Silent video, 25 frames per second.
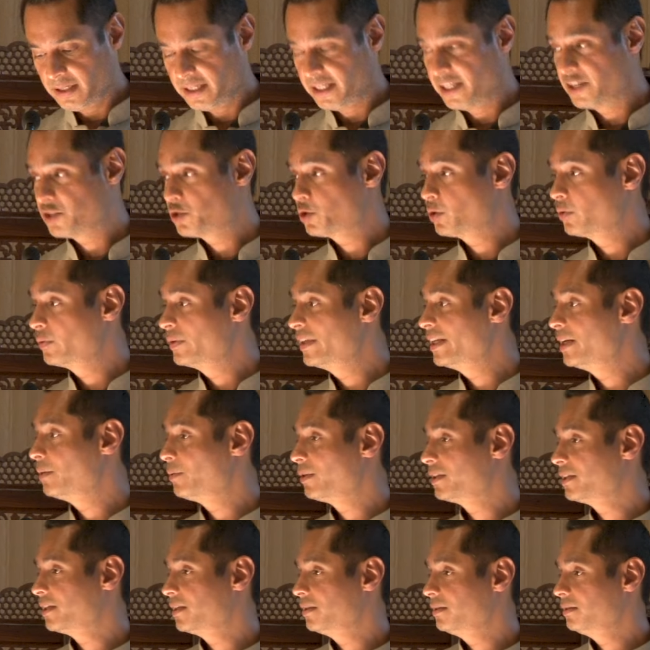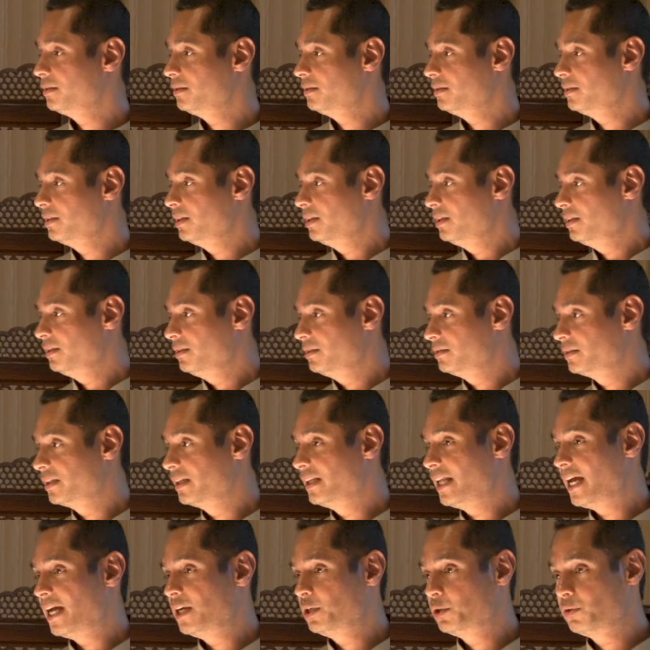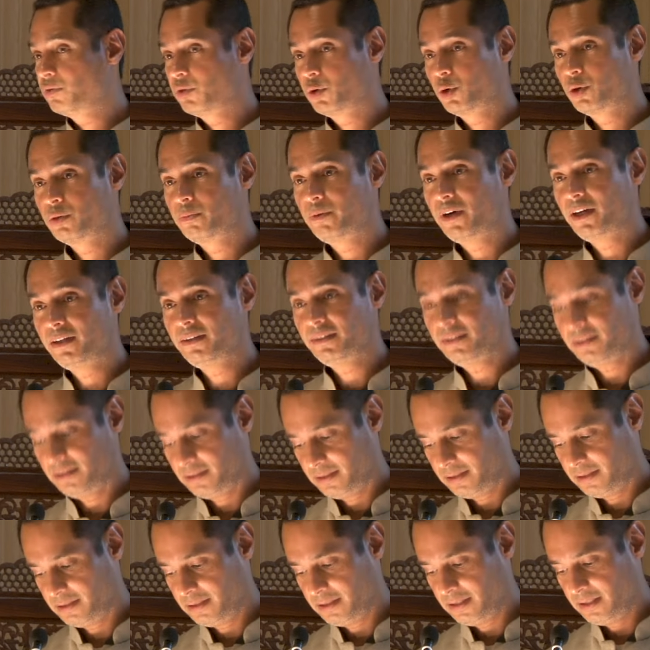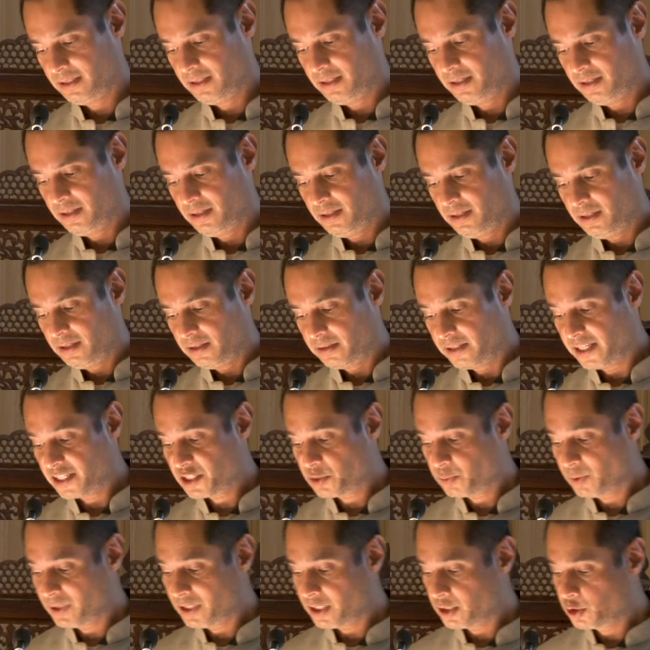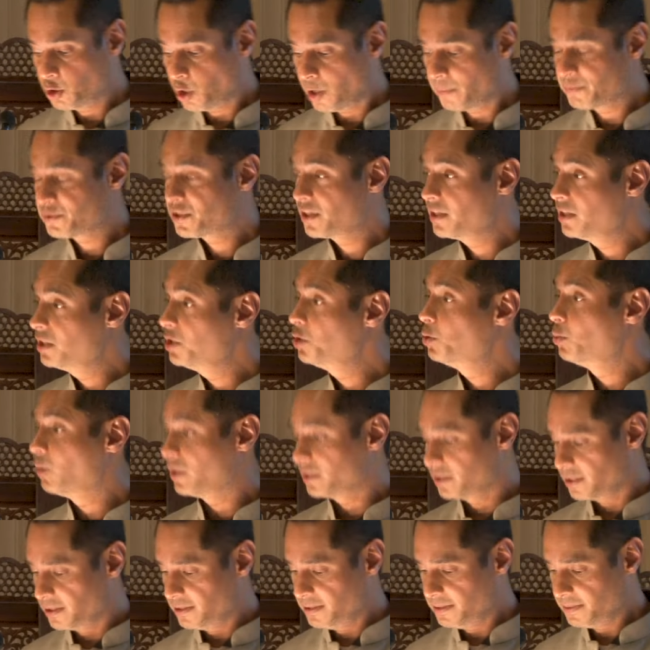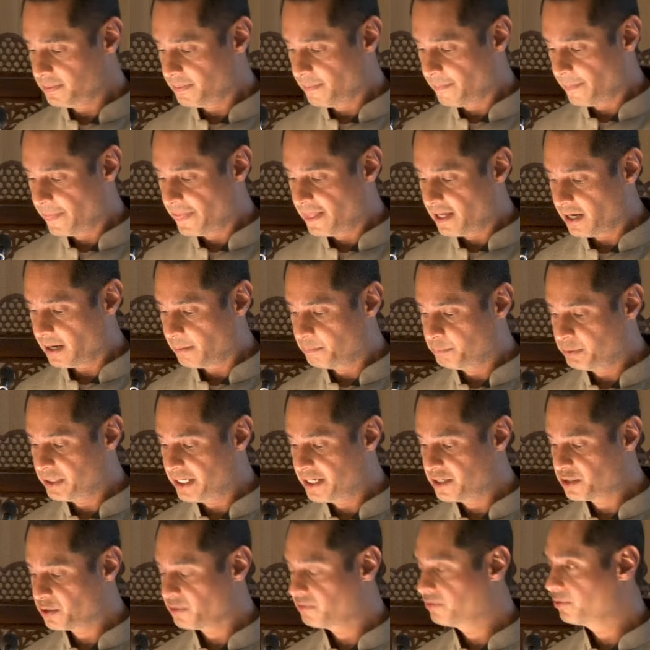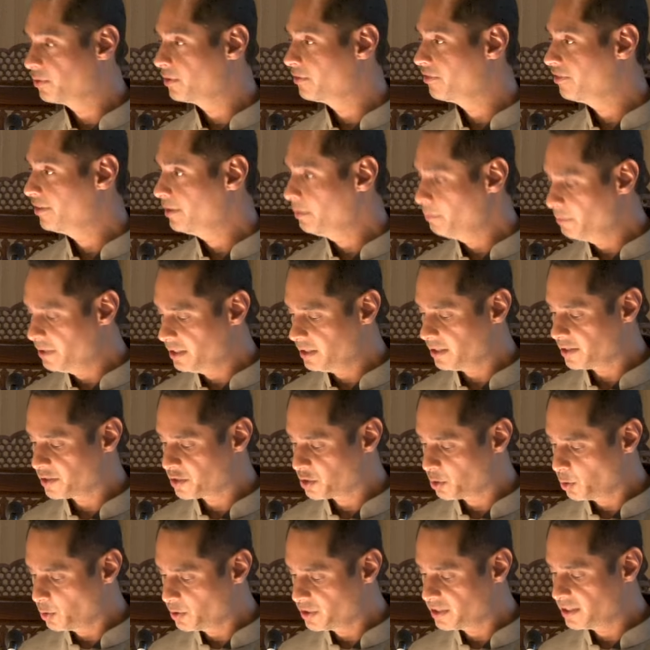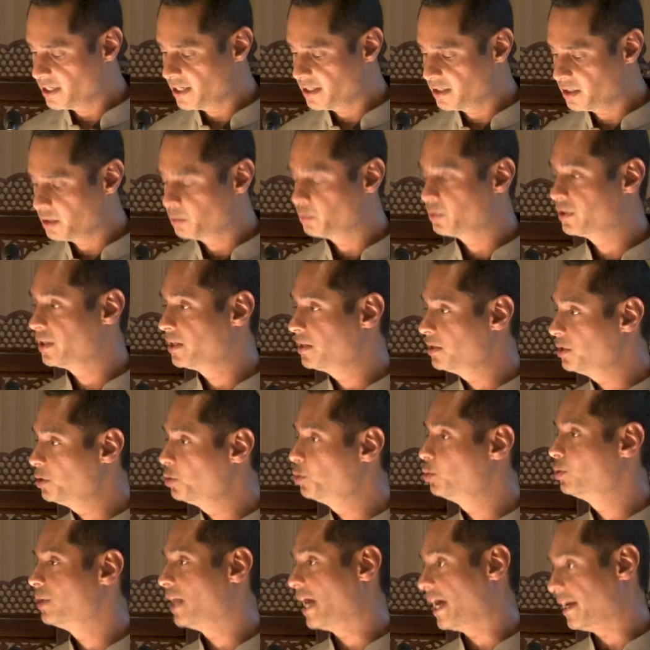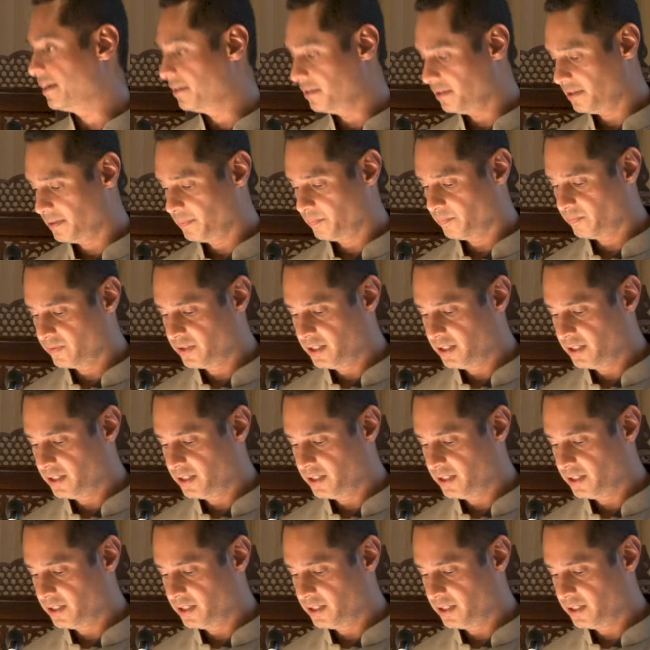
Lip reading: Is your real watan the land of ghurba? Thus one adopts a new watan, a place of fulfillment associated with a new land.